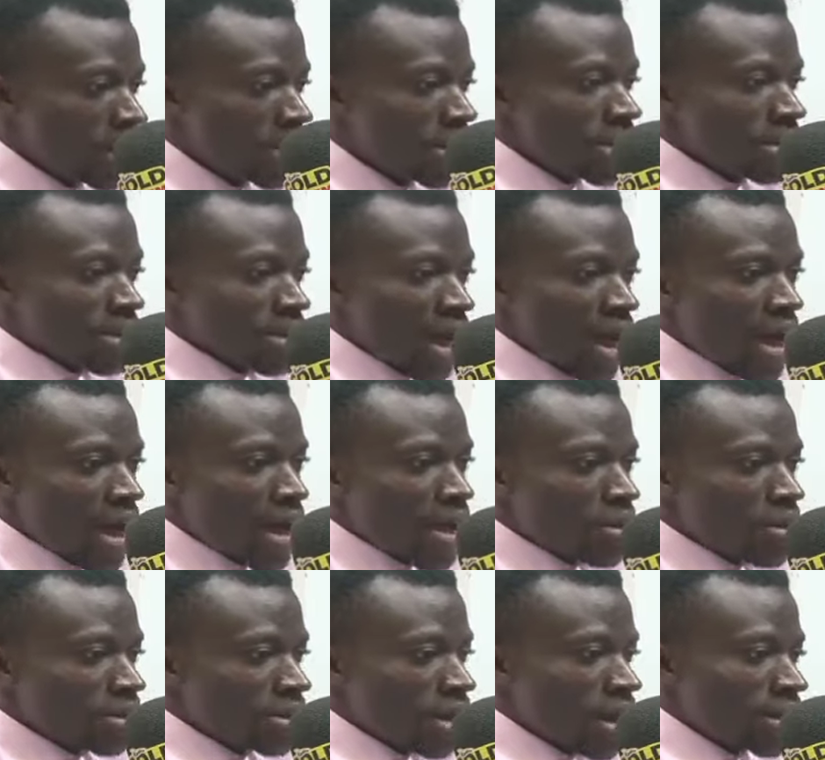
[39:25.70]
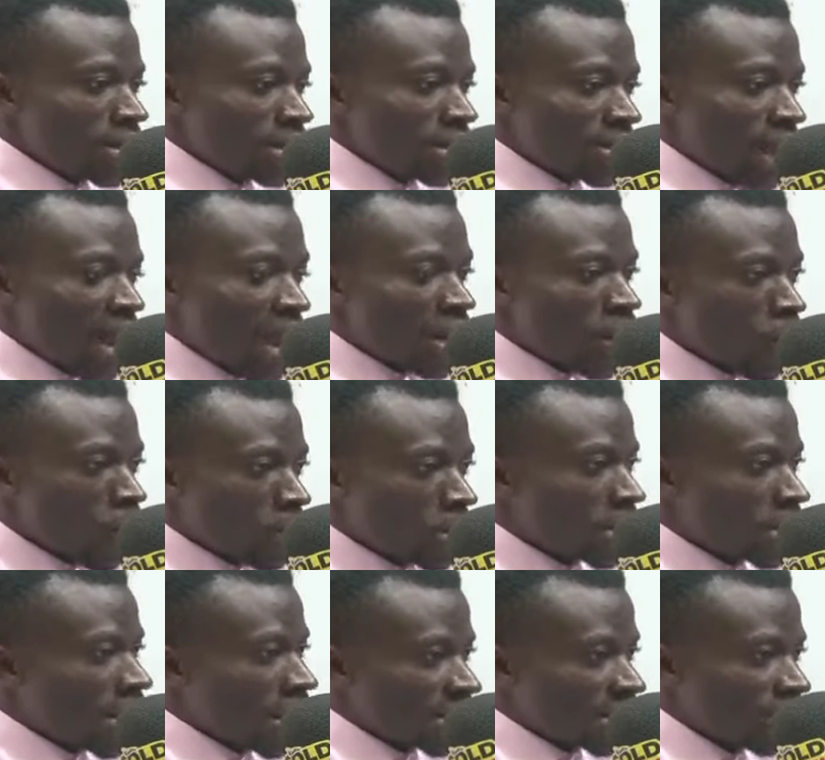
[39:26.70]
Now, a dialogue
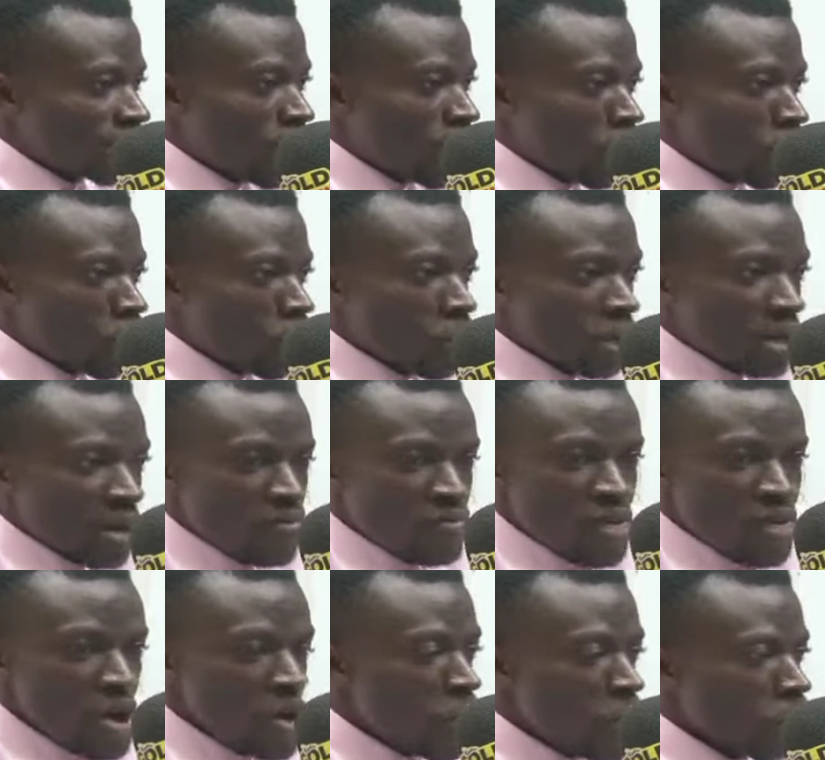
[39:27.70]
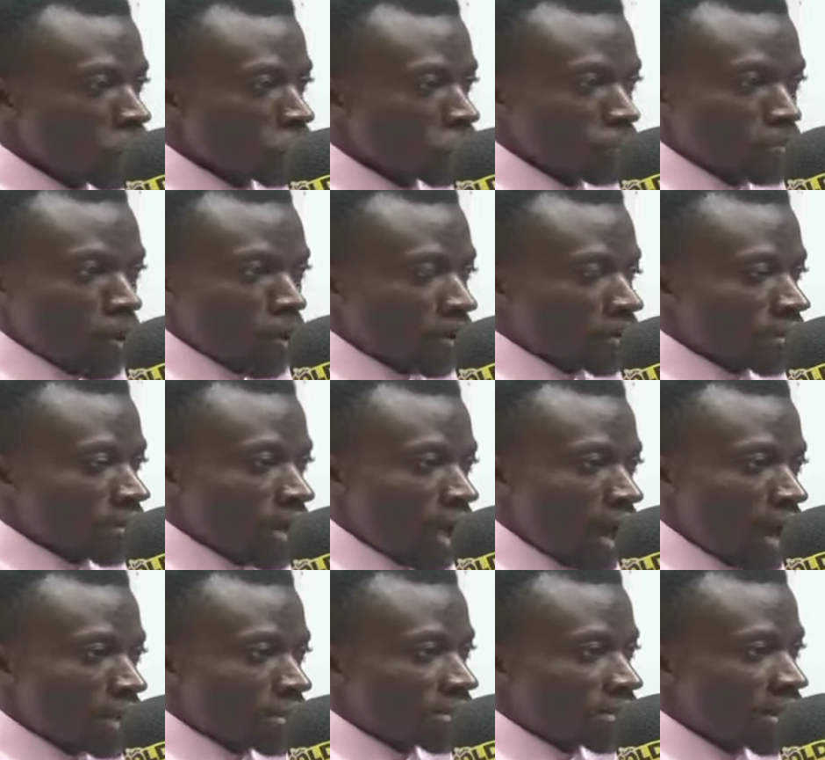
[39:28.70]
then as a funnel with the various political
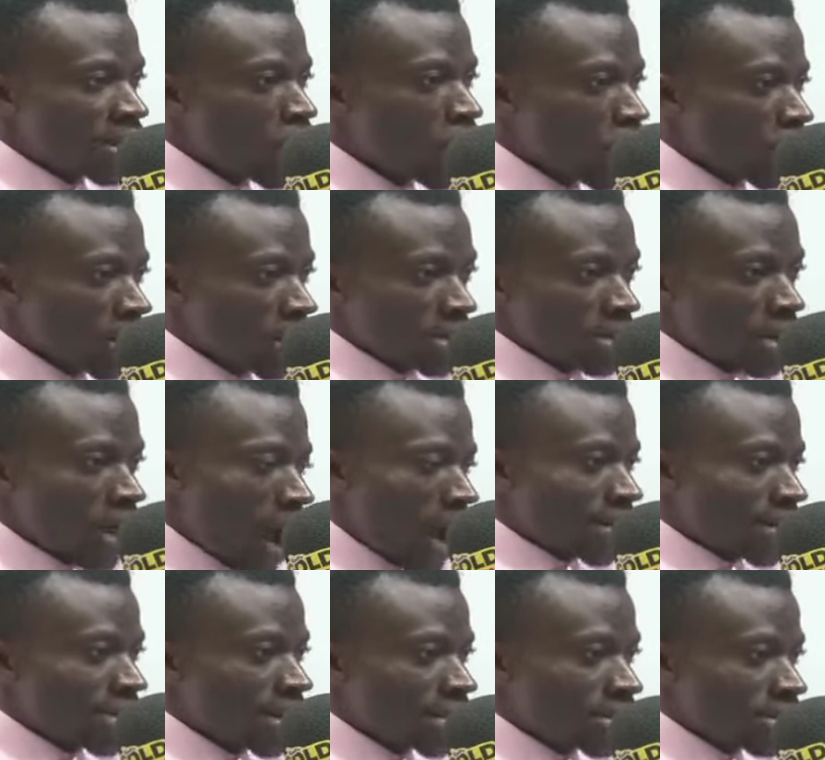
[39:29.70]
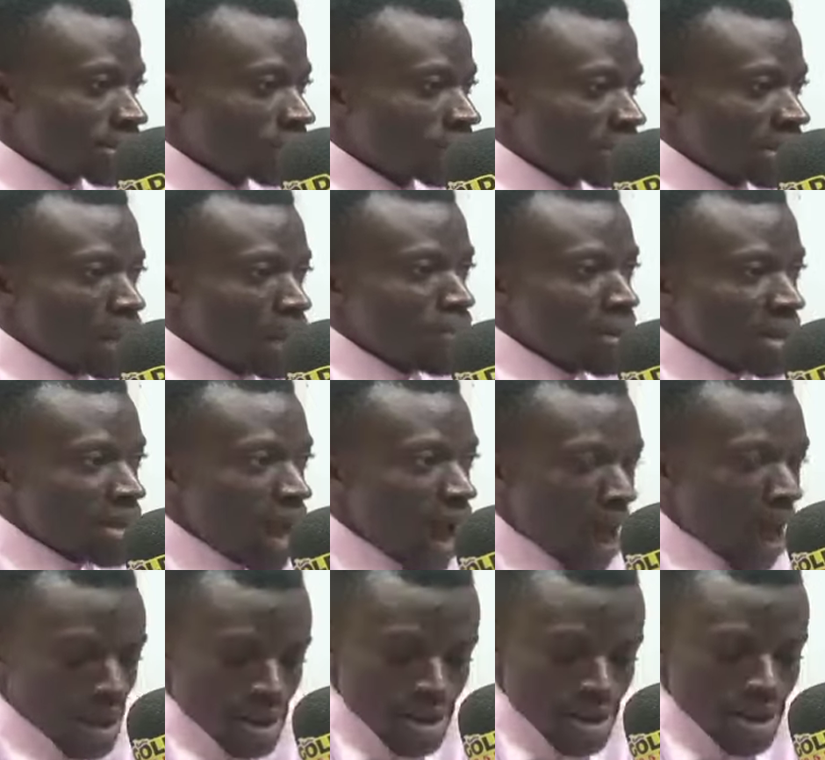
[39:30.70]
stakeholders and actors and also by
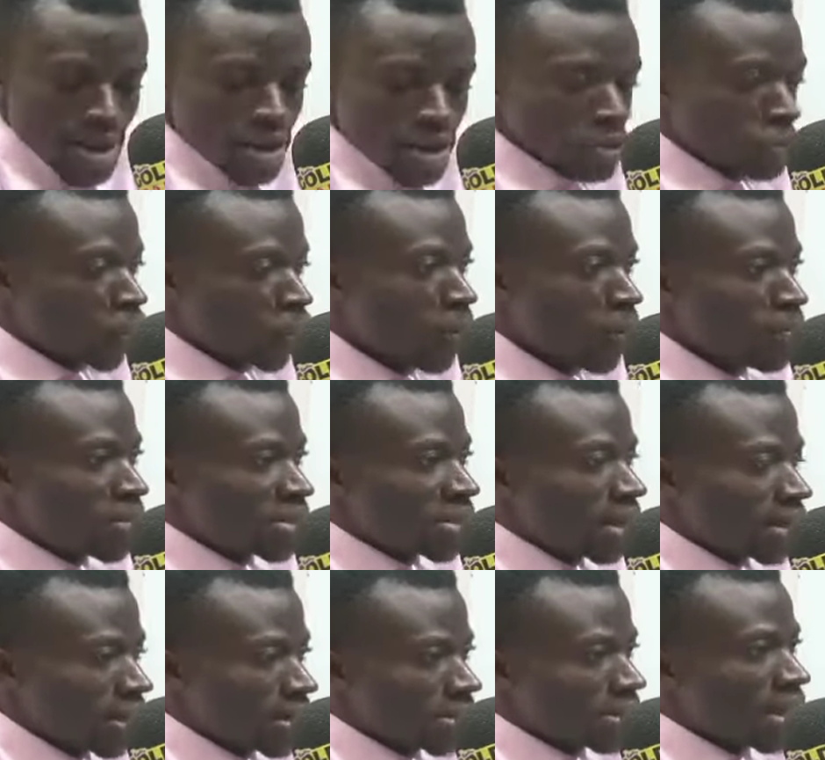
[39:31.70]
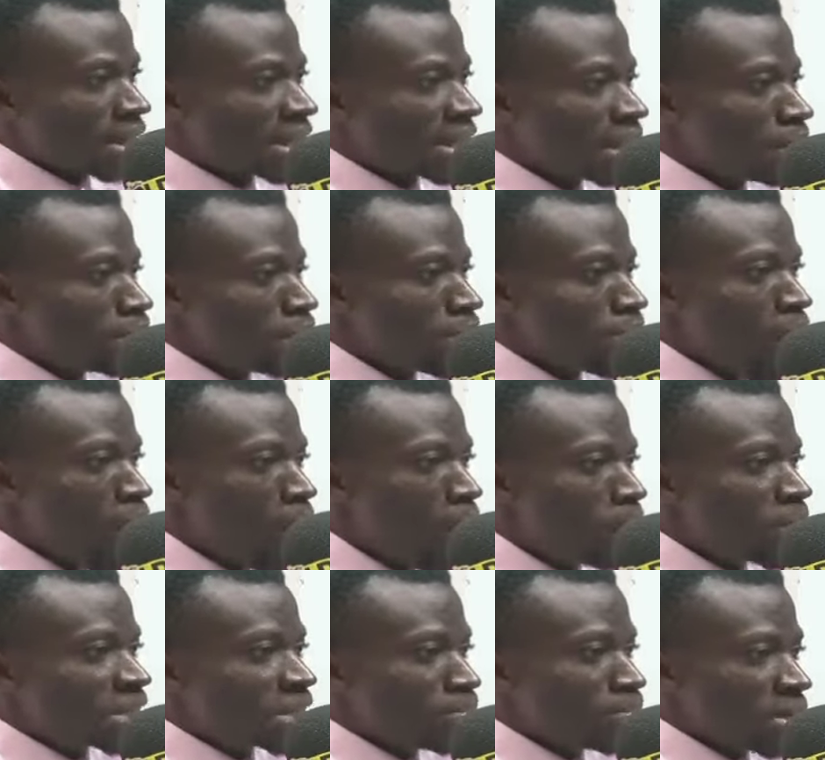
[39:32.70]
ya some misunderstanding be bound
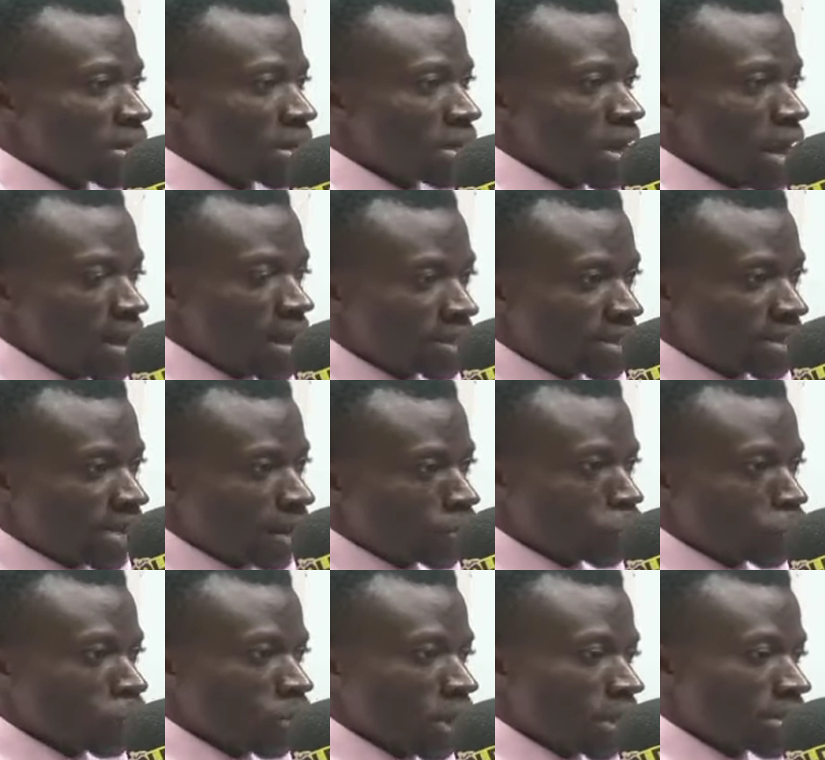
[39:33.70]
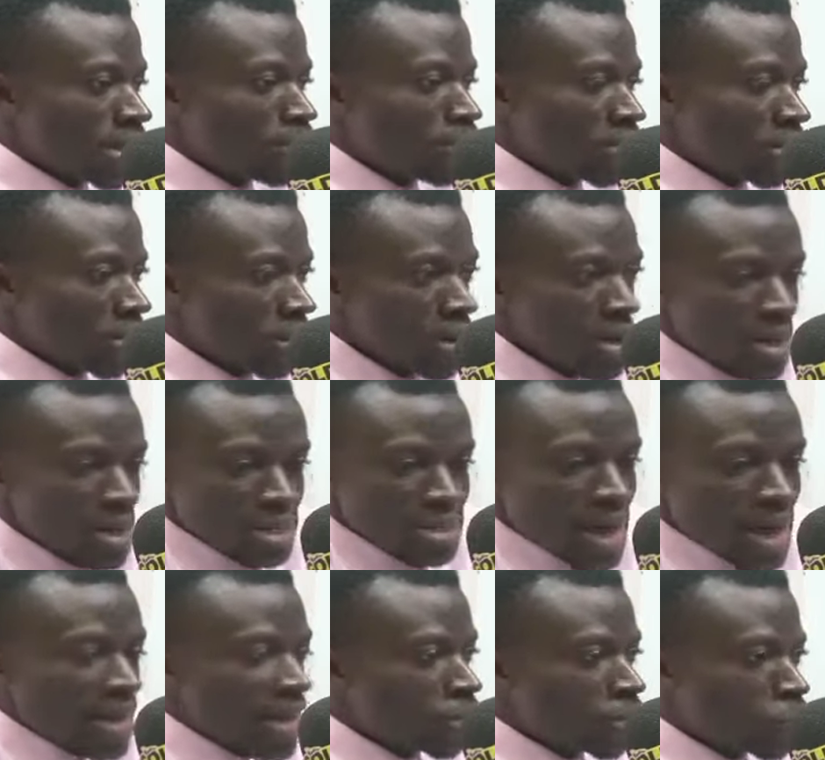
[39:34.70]
between me a genus on a sabi
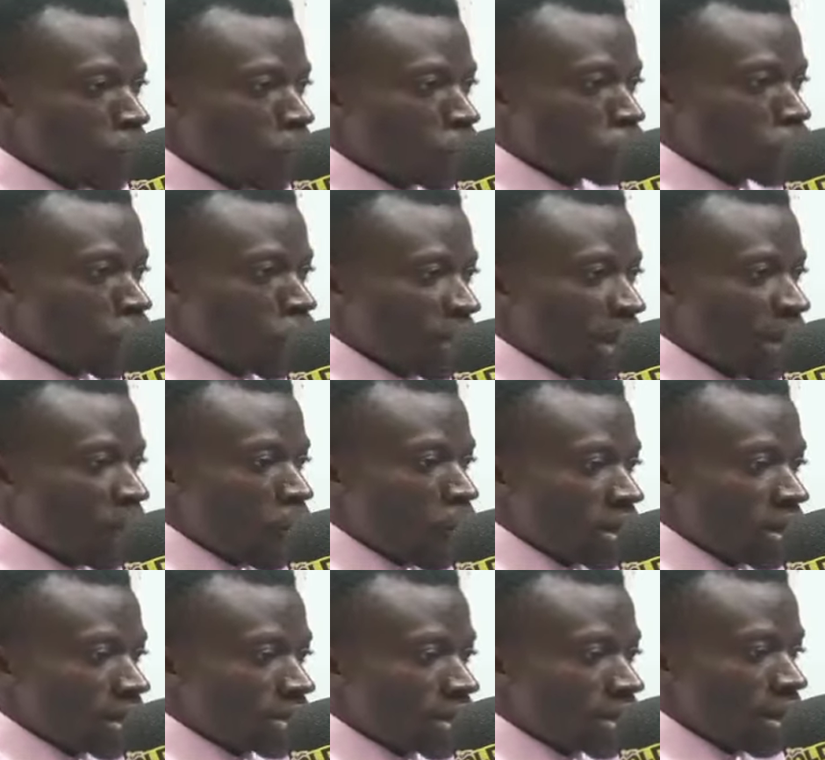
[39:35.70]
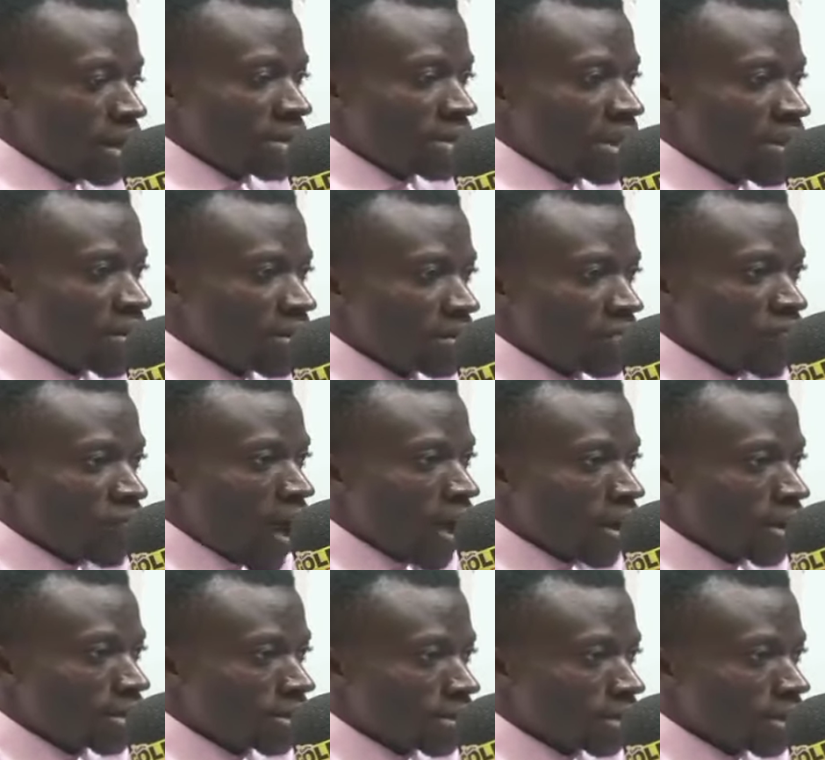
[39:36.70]
yeah Georgia and quite yes yeah
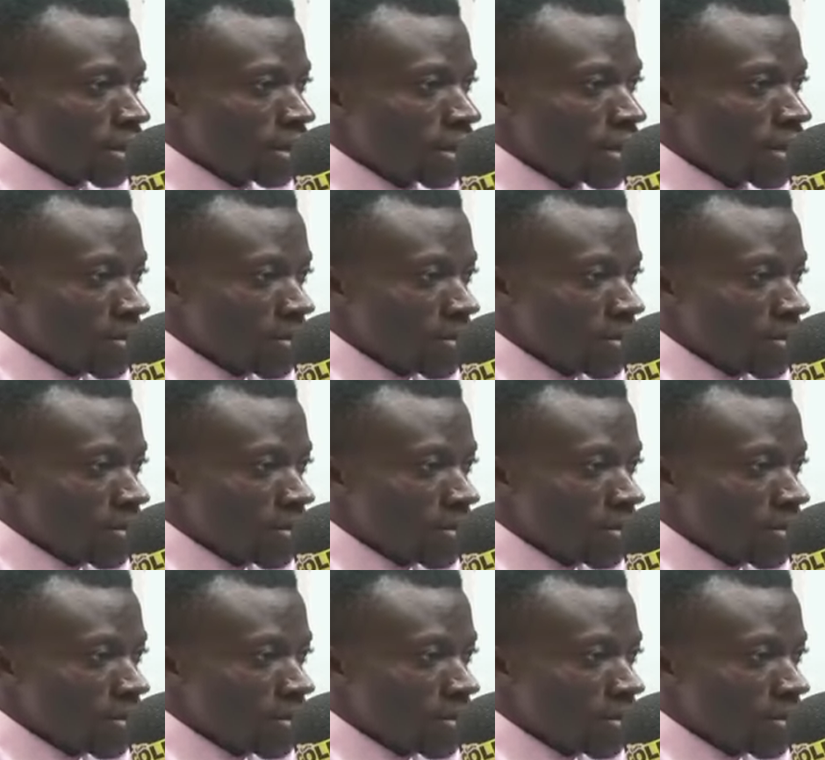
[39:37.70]
violence.